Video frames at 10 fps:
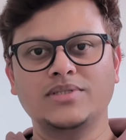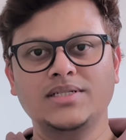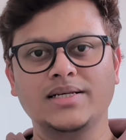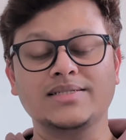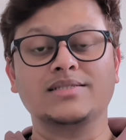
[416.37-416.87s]
one
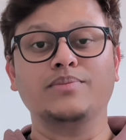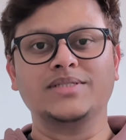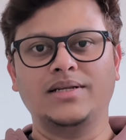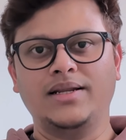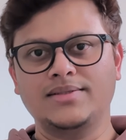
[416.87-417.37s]
is the
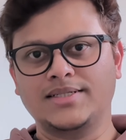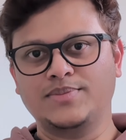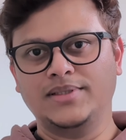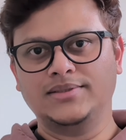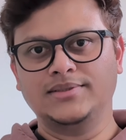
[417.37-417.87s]
miscellaneous
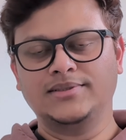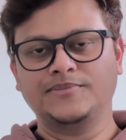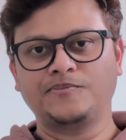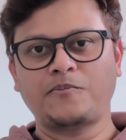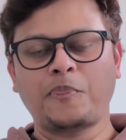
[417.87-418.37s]
expenses.
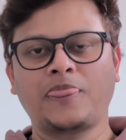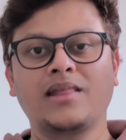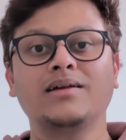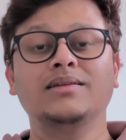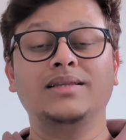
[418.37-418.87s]

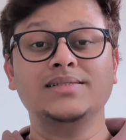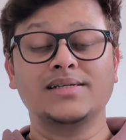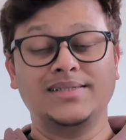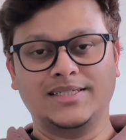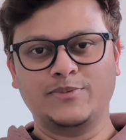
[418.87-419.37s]
These are
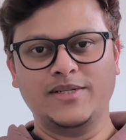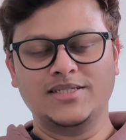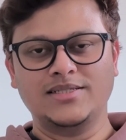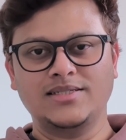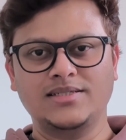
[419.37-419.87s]
the
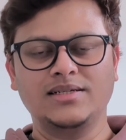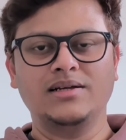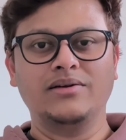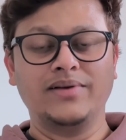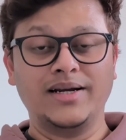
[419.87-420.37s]
expenses
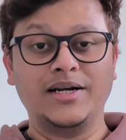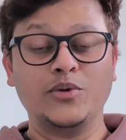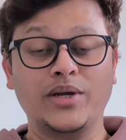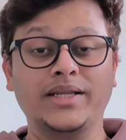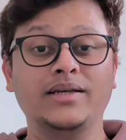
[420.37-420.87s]
related
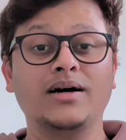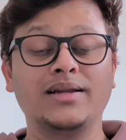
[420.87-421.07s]
to any